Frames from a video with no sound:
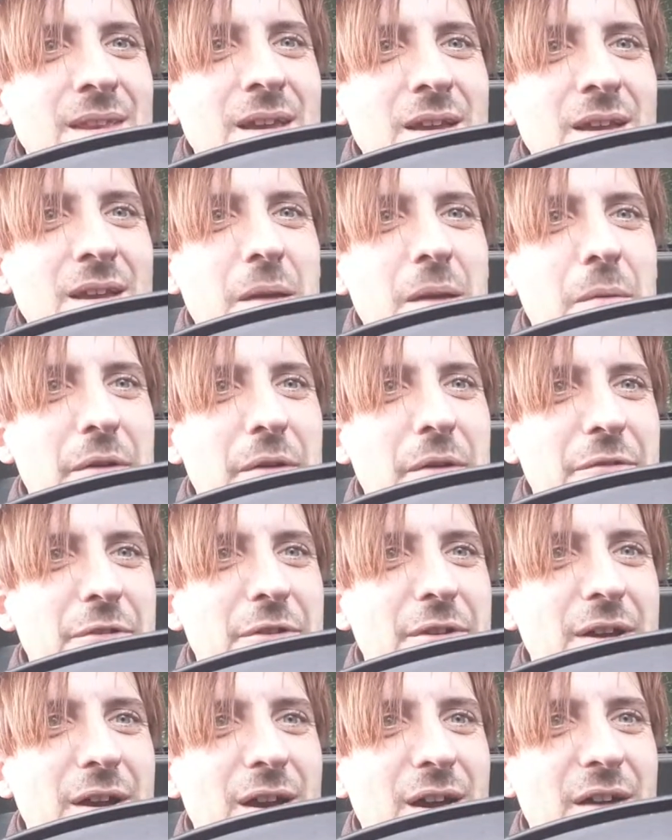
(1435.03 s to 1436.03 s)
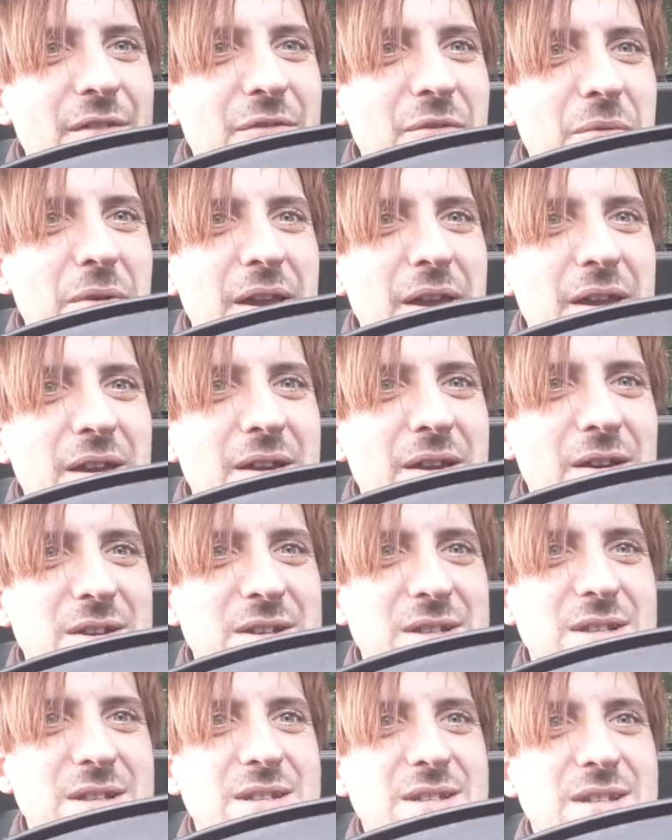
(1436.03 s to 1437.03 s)
Go on, run half awake, can't
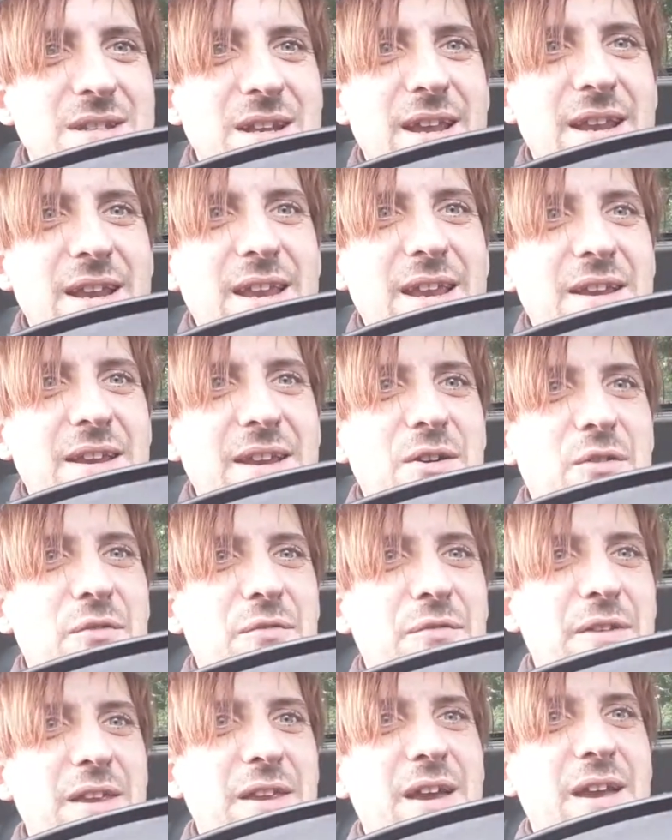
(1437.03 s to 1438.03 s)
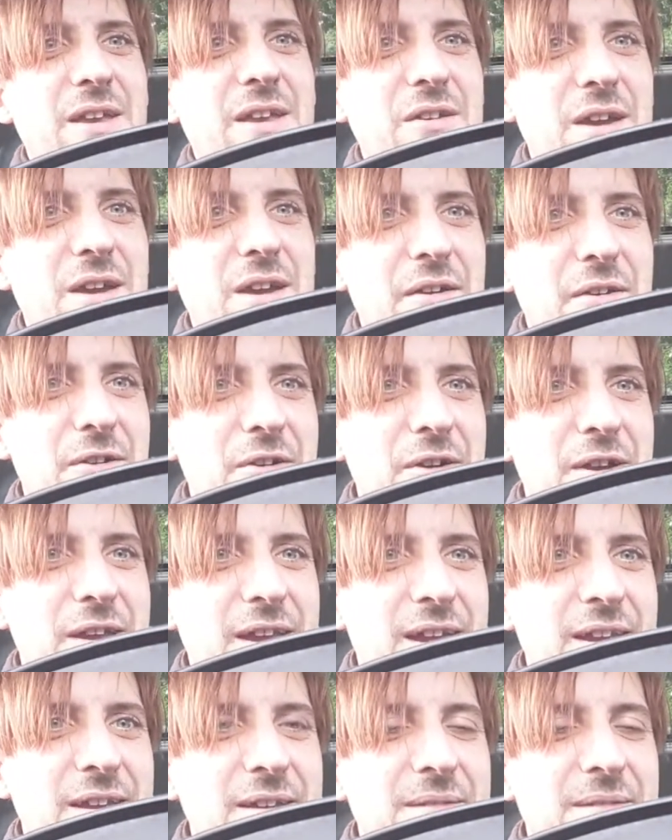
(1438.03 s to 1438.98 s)
stay, need coffee. Yeah, you carry on, Kate.